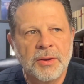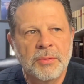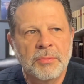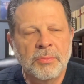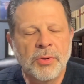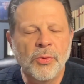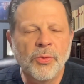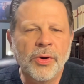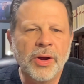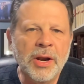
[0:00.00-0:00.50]

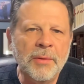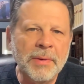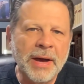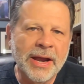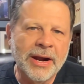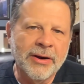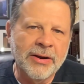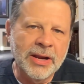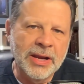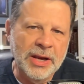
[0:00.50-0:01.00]
But what
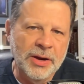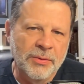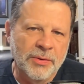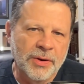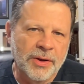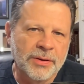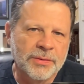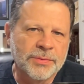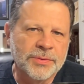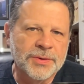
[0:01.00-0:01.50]
about our
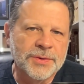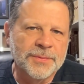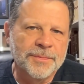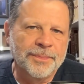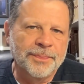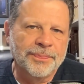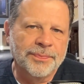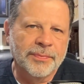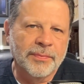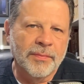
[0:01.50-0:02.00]
heroes?
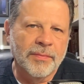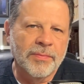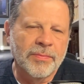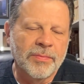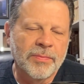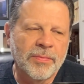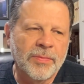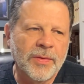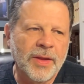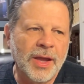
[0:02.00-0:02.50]

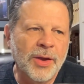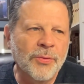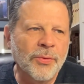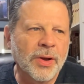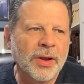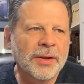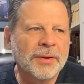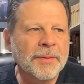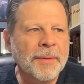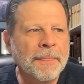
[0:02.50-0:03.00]

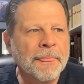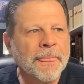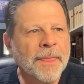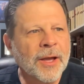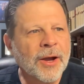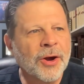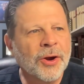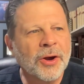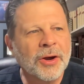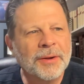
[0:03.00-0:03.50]

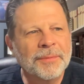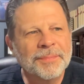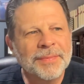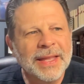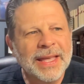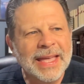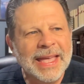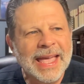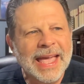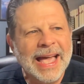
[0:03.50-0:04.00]
Uh,
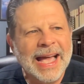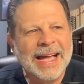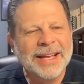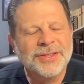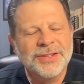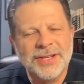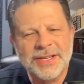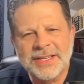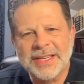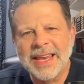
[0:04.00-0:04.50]
I
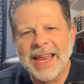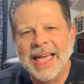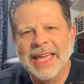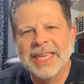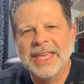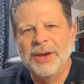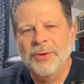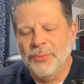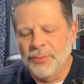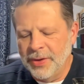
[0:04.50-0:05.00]
just
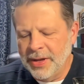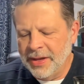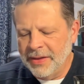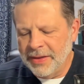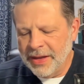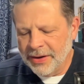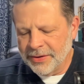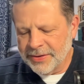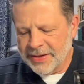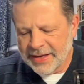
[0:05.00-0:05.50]
like it when
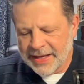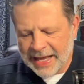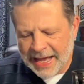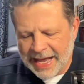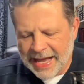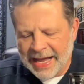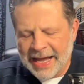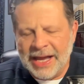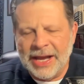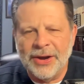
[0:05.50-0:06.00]
there's a
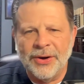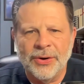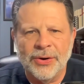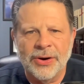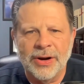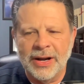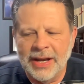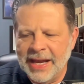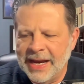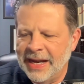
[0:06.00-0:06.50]
guy
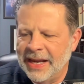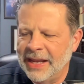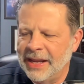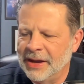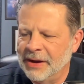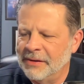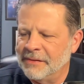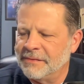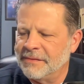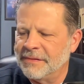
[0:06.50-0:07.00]
or a lady
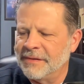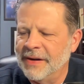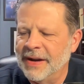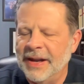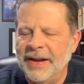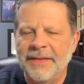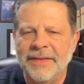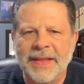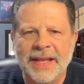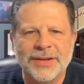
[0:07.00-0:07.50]
up
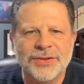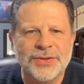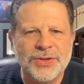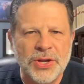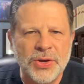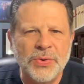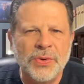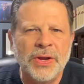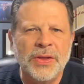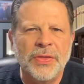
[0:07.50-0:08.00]
front that's
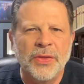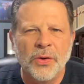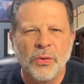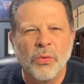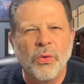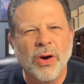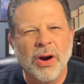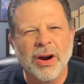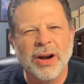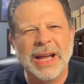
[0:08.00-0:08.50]
doing the
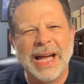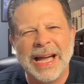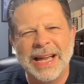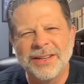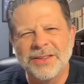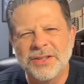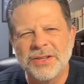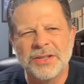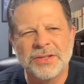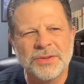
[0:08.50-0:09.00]
work. I
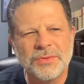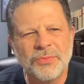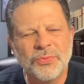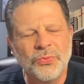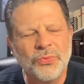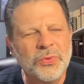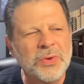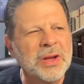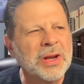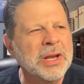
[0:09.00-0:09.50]
just
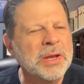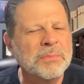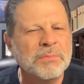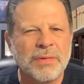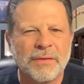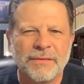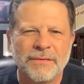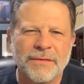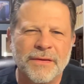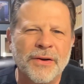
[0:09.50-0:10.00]
really
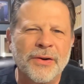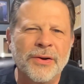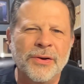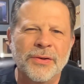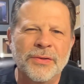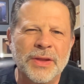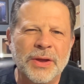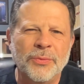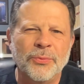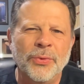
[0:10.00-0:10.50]

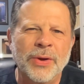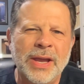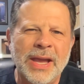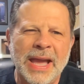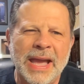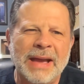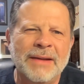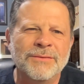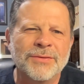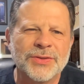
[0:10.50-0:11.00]
prefer that we
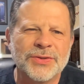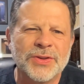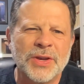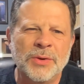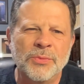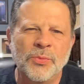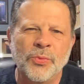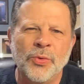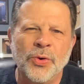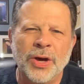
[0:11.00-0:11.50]
have
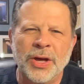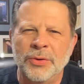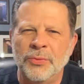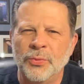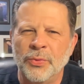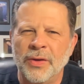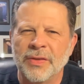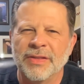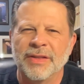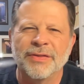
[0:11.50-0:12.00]
someone
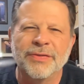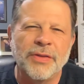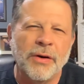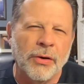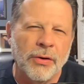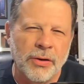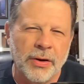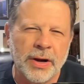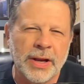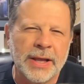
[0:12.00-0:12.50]
with
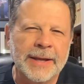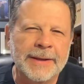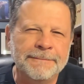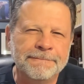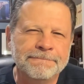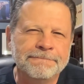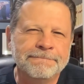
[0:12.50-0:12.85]
authority.